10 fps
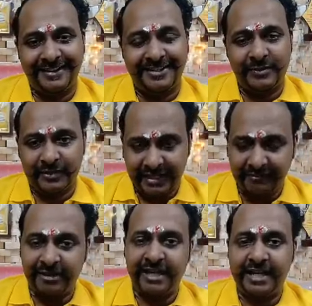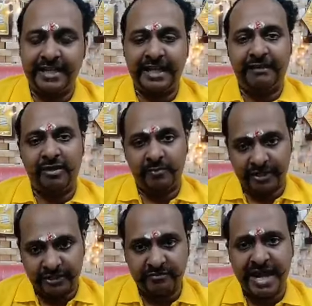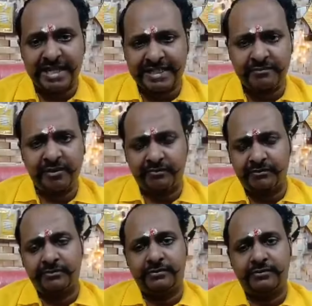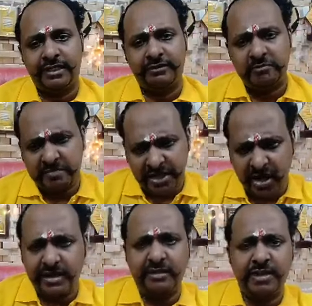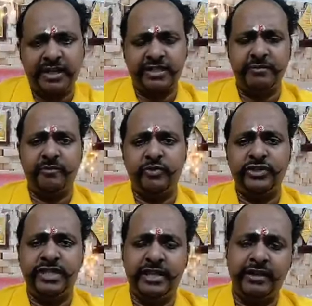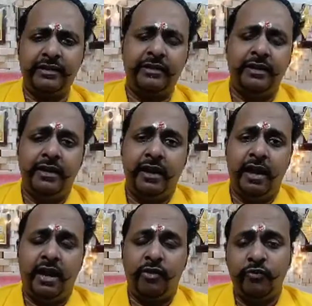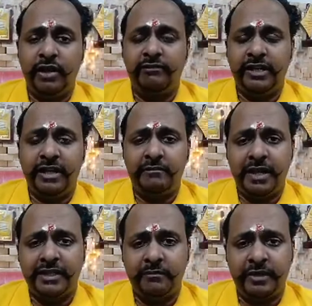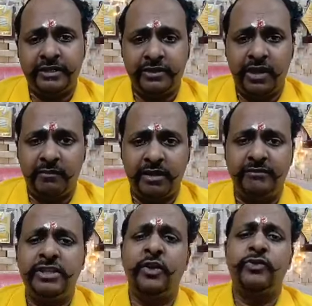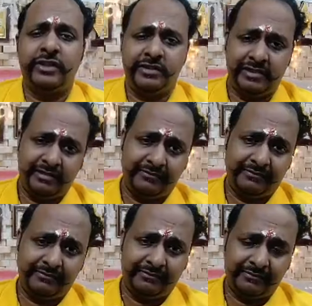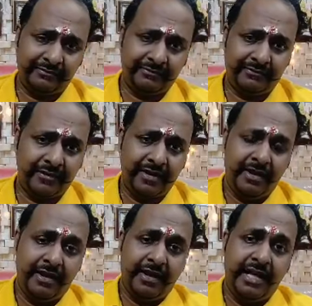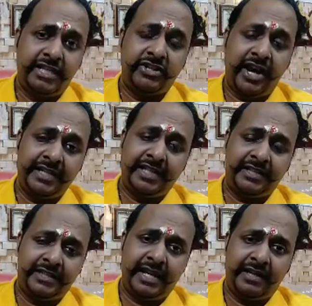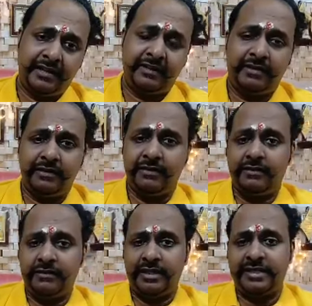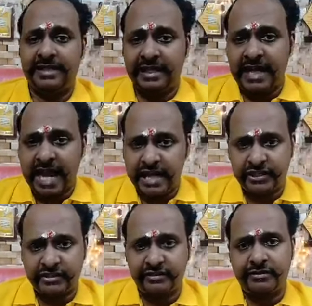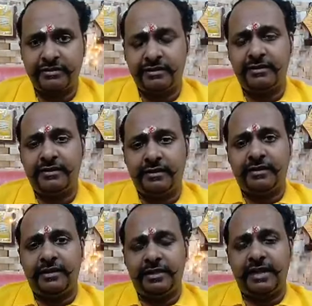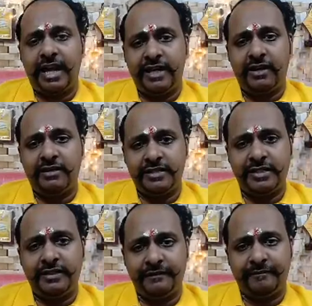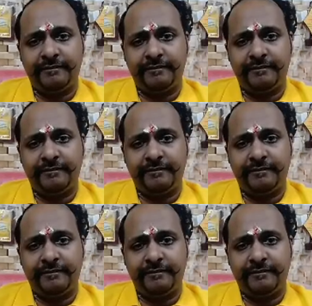So they will try their level best maximum, even beyond the maximum to see that how well we can make the patient normal without surgery. It's not just that there is a clash in the ideology,